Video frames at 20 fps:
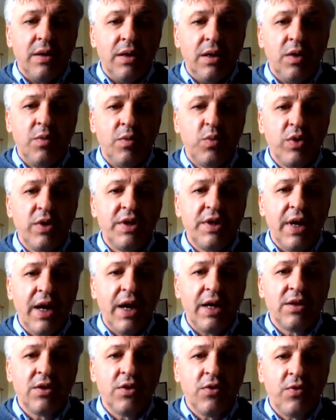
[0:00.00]
input
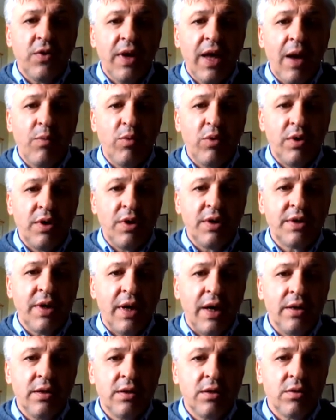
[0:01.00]
size of vocabulary
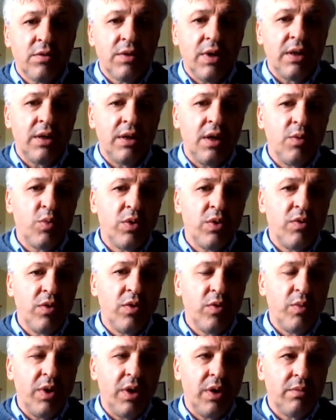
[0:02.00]
size. So that input
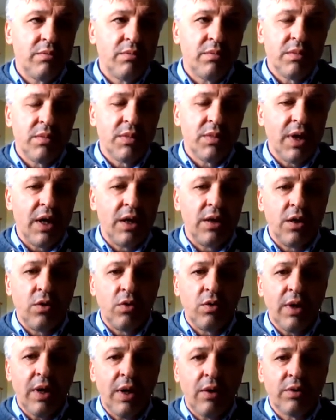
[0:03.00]
will be
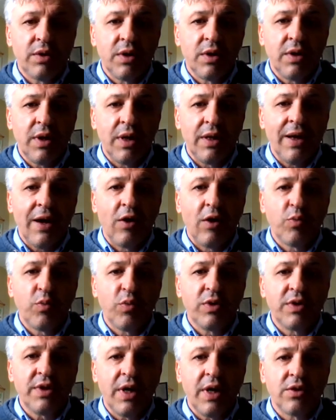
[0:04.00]
92,000 and
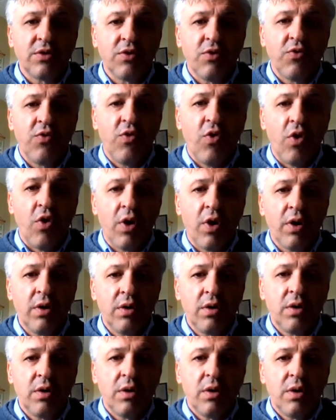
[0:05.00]
output size of 4.
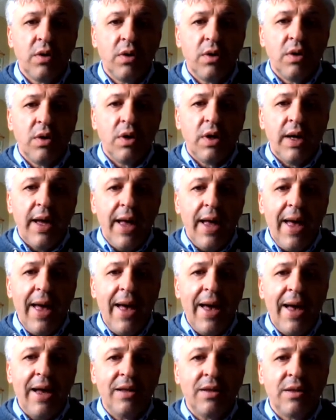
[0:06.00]

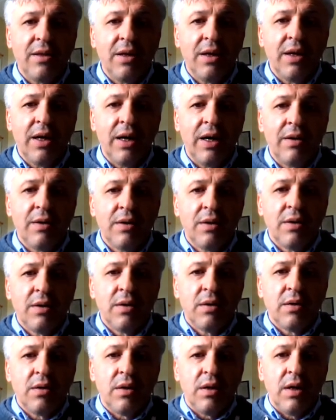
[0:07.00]
And
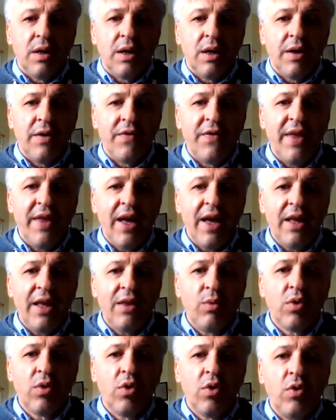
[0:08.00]
that
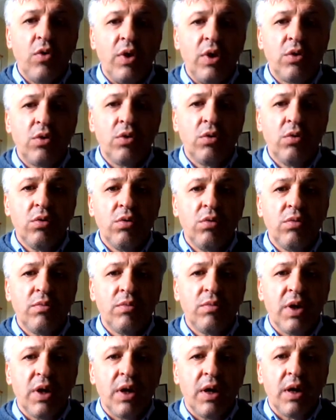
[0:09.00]
will go
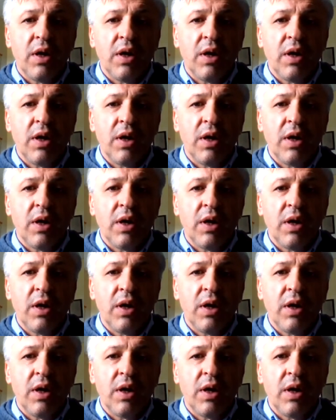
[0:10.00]
into